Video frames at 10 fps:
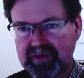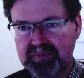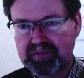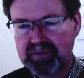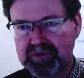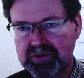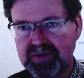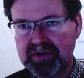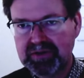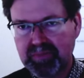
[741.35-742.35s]
I'm
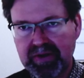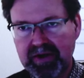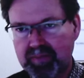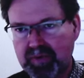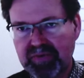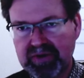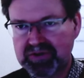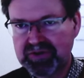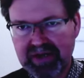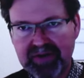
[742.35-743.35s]
sure there's plenty of
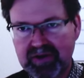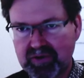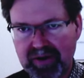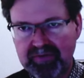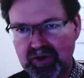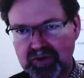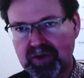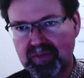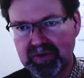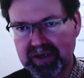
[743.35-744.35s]
professors out there who have no
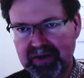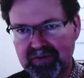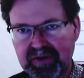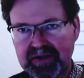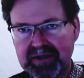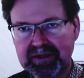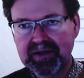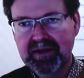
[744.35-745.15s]
trouble getting funding,